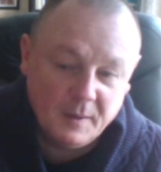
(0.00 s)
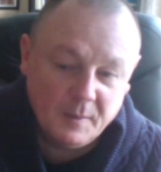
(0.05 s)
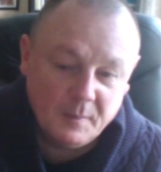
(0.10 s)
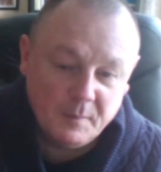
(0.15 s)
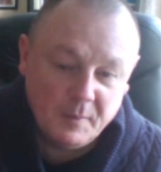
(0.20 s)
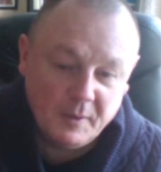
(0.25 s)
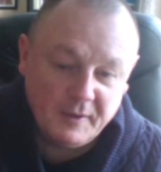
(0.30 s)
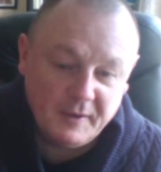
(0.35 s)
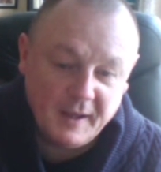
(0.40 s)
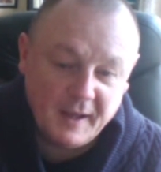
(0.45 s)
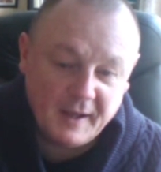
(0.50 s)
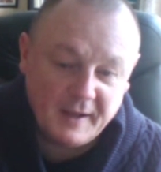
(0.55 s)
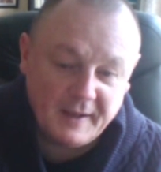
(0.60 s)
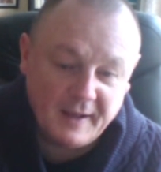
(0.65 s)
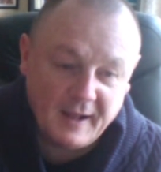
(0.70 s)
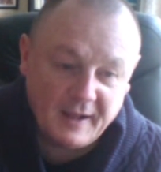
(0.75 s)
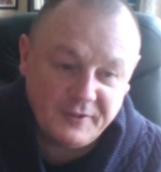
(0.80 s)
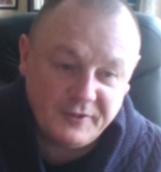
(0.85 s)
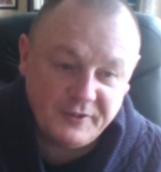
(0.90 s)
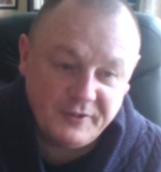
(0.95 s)
But yet
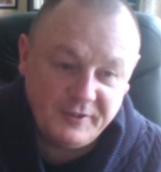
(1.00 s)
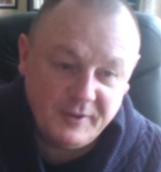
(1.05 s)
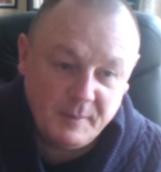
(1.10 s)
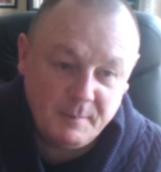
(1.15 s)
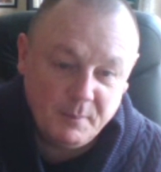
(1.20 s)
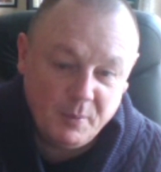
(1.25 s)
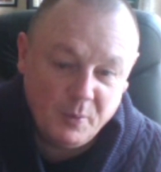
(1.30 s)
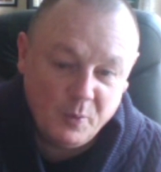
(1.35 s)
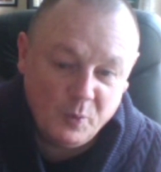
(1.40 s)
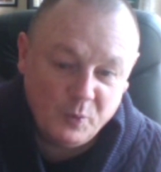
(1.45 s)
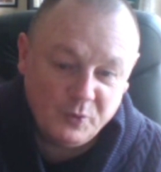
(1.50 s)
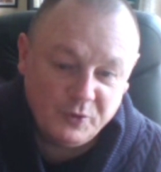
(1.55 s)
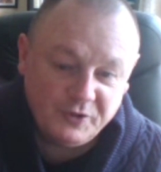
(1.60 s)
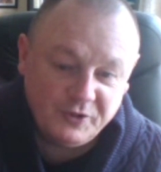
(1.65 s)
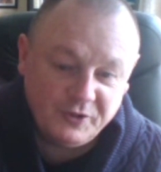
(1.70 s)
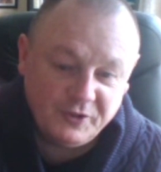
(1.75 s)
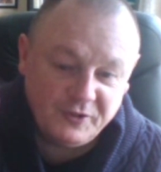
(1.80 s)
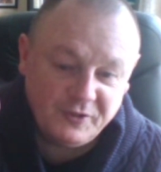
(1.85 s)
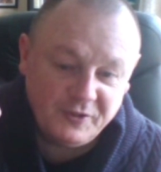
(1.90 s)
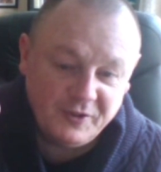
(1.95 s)
that simple
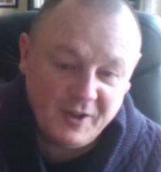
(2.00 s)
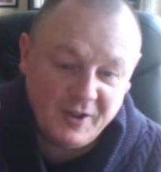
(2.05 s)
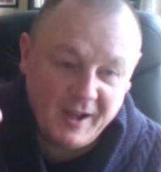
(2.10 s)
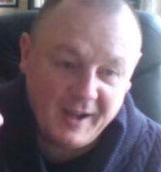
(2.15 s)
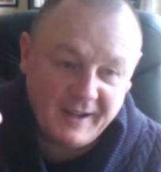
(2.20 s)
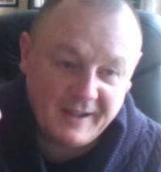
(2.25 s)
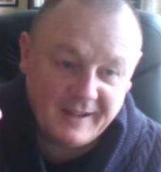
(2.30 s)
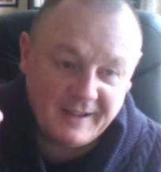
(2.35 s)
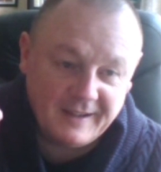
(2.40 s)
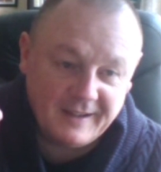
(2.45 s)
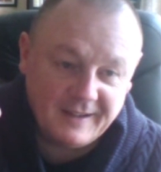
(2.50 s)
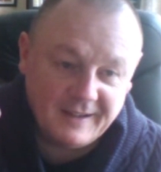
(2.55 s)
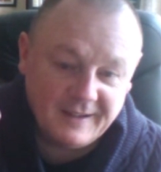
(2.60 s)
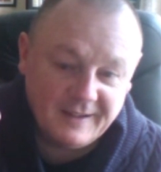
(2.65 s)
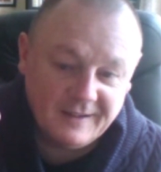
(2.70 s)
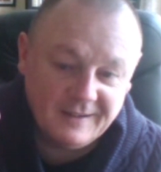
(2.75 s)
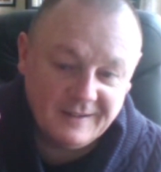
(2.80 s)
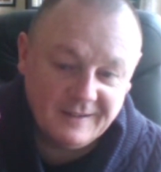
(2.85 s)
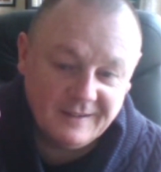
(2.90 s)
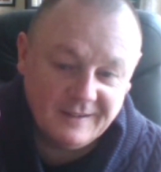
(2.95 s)
snake
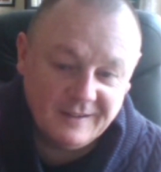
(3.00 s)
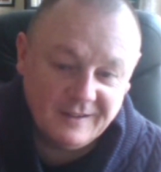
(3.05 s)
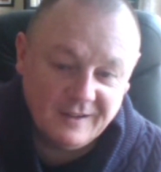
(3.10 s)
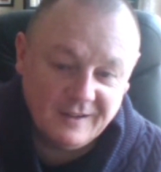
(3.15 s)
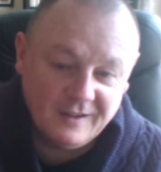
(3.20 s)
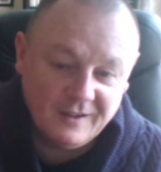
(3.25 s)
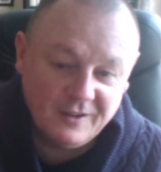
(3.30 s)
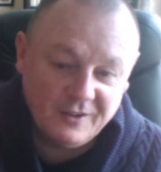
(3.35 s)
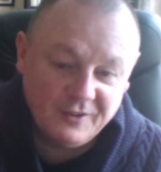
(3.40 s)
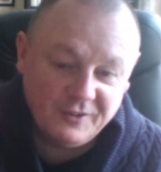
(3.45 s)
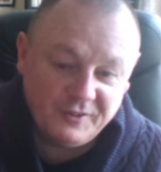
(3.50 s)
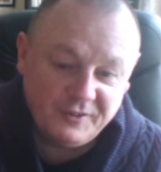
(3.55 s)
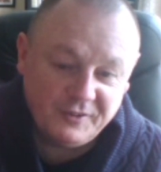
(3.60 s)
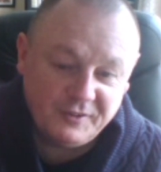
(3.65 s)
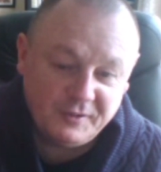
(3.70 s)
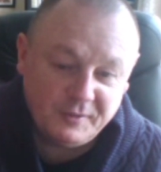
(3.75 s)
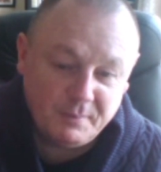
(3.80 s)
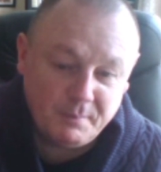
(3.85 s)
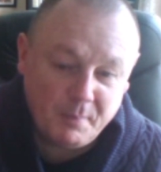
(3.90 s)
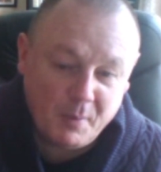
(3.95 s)

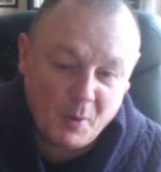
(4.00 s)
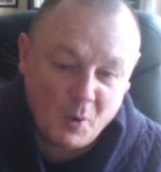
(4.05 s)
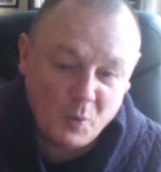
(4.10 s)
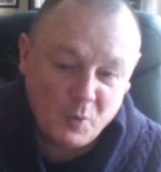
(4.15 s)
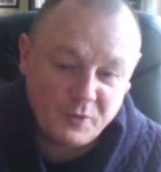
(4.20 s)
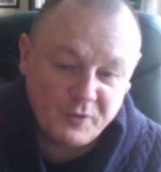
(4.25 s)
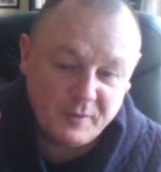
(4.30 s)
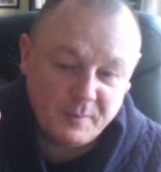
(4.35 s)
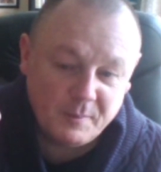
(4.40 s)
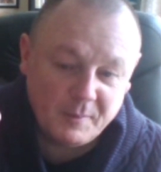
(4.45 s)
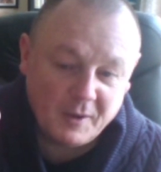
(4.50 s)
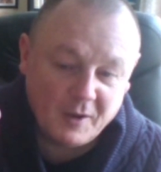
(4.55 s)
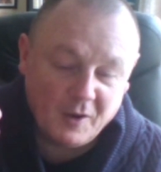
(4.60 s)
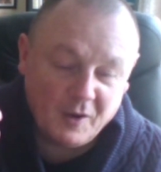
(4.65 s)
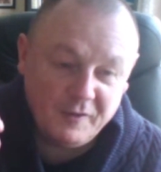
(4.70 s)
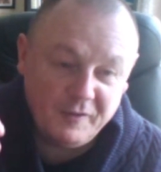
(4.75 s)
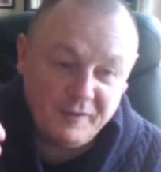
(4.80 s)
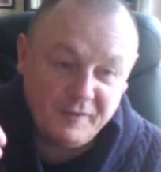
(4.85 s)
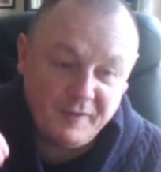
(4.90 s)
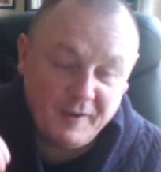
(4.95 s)
spoke to me. I
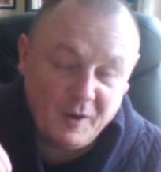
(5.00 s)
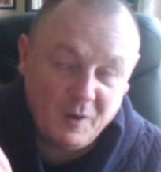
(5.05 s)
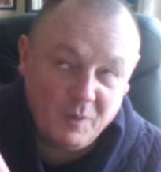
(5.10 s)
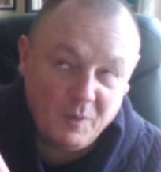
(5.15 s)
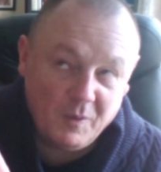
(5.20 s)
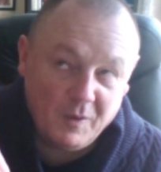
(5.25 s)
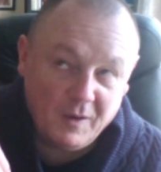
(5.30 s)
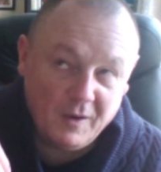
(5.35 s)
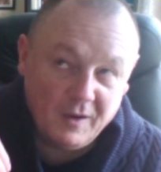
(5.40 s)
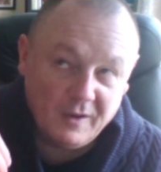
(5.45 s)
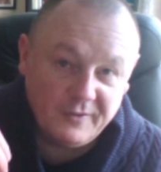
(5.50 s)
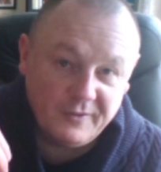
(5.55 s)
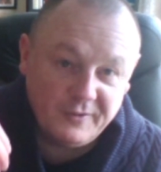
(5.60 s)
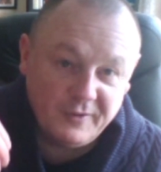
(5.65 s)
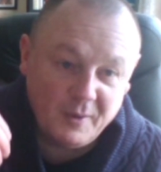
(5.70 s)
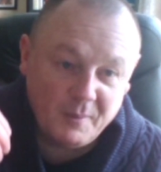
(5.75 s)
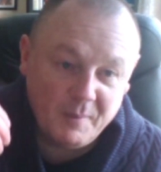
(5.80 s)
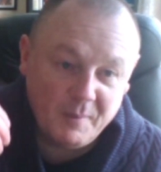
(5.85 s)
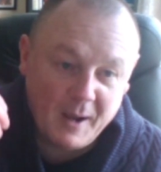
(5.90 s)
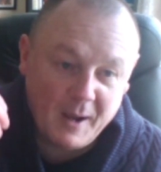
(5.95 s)
felt
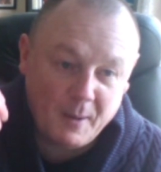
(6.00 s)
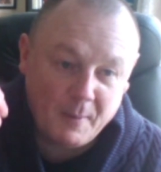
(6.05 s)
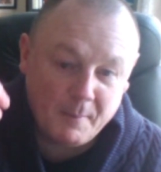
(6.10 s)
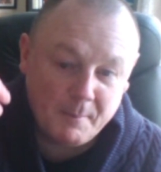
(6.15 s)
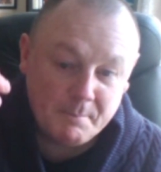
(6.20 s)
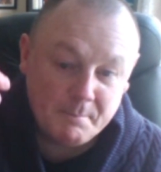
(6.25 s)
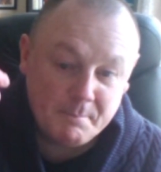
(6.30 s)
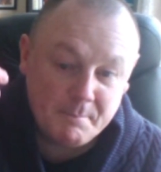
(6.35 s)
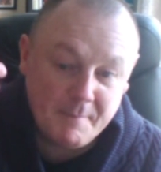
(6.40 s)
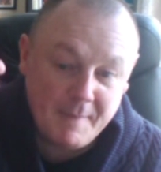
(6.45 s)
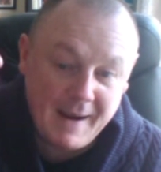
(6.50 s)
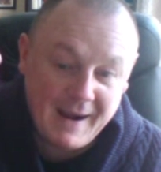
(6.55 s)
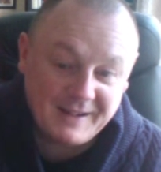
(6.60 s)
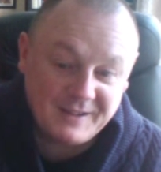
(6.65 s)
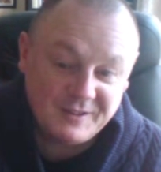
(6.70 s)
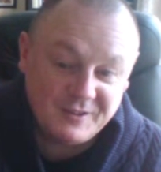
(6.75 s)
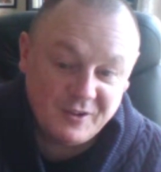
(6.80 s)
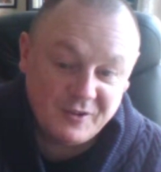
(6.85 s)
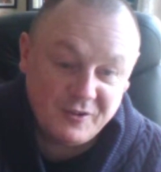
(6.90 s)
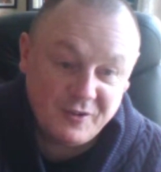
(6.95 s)
somehow
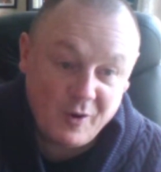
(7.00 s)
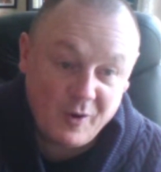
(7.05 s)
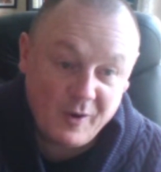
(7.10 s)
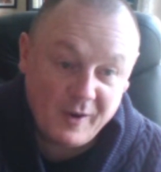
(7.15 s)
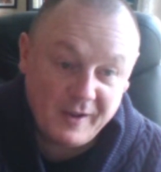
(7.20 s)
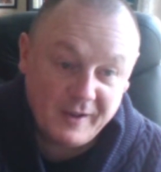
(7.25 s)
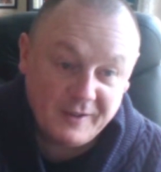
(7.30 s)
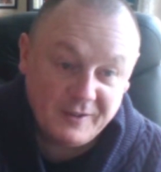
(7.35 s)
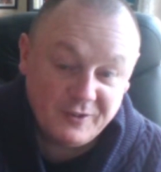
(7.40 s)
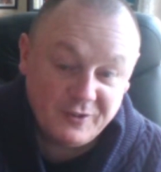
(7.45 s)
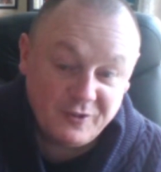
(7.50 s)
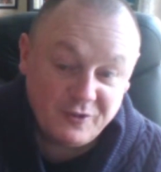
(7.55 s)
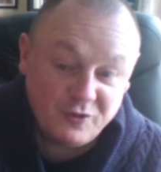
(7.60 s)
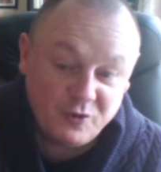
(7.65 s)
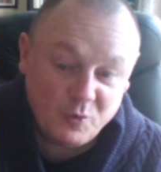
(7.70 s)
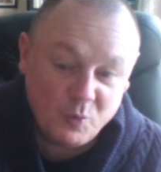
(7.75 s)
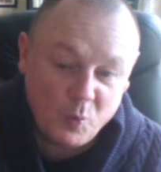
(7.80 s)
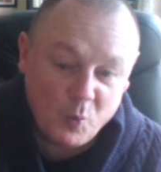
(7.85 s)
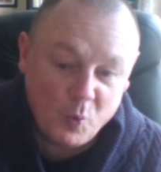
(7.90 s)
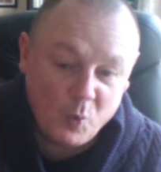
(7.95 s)
magnetized
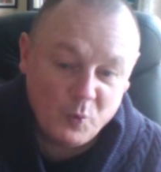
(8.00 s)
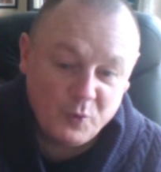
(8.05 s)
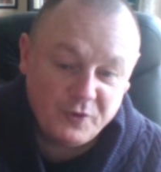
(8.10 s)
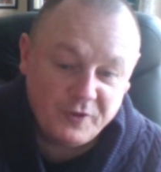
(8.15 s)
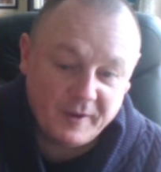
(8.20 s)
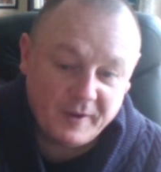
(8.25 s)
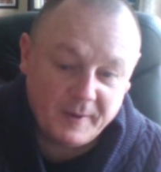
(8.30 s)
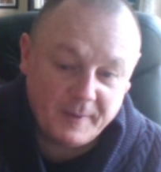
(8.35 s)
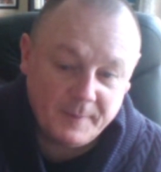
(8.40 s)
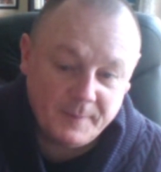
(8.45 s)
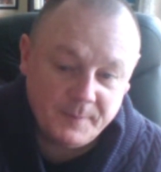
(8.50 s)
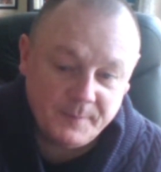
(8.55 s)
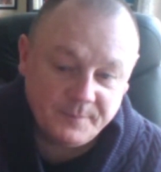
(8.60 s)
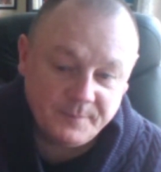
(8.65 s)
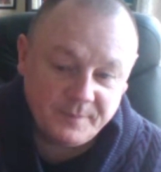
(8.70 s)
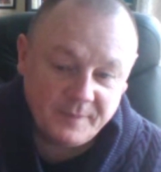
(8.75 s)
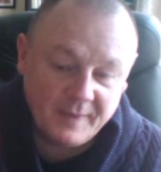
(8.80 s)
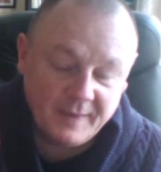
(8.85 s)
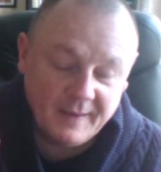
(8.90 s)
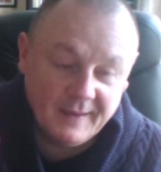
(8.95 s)
towards it.
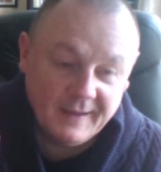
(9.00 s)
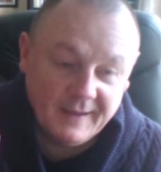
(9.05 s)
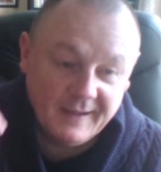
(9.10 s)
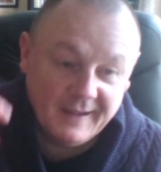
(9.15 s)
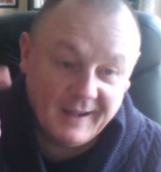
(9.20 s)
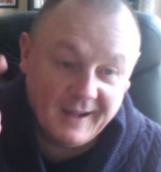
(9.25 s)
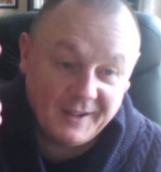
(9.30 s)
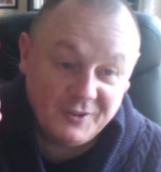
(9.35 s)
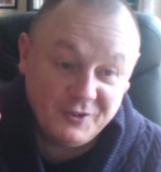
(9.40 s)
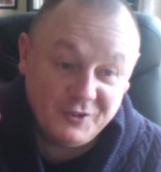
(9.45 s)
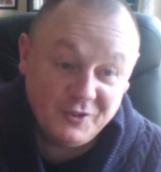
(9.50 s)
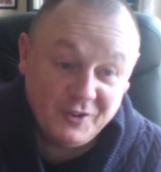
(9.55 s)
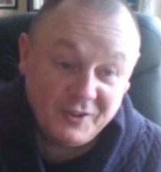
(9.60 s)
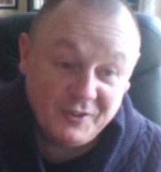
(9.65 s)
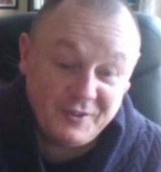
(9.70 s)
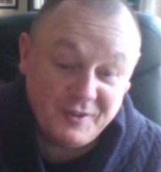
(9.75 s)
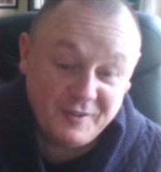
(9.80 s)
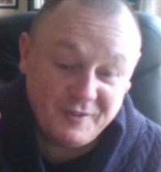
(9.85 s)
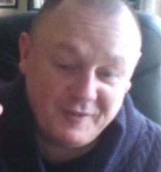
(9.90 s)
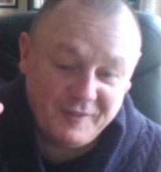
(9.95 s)
And
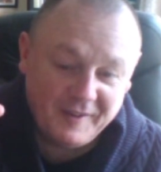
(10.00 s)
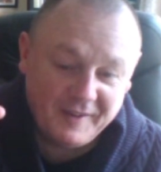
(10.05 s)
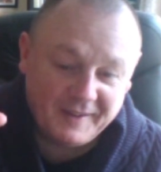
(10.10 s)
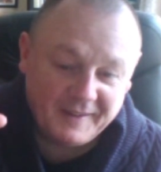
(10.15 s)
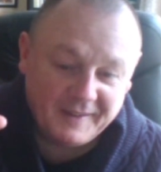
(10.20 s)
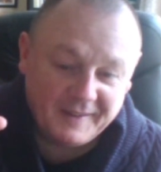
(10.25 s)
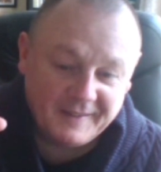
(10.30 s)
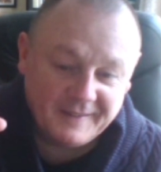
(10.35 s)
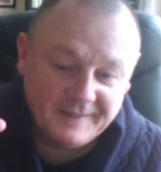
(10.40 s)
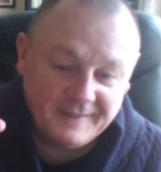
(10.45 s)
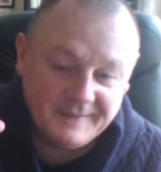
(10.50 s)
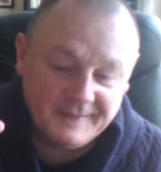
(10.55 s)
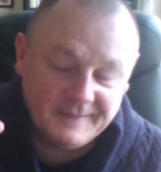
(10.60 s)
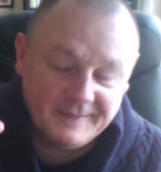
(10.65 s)
just to think,